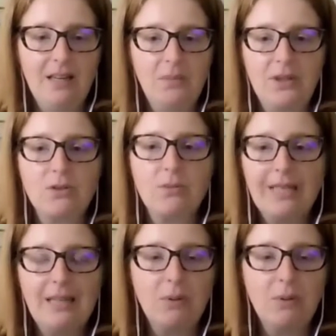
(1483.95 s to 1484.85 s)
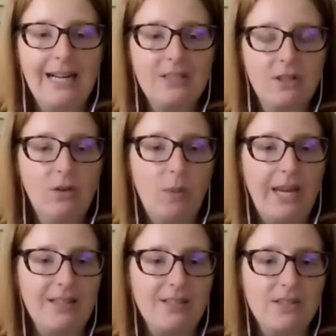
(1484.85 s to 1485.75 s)
But there's mm-hmm. really practical
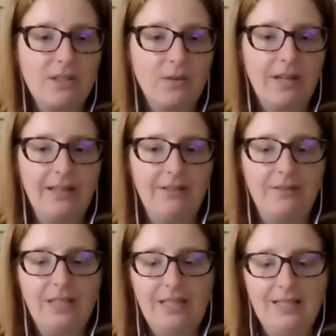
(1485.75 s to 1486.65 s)
ways to kind of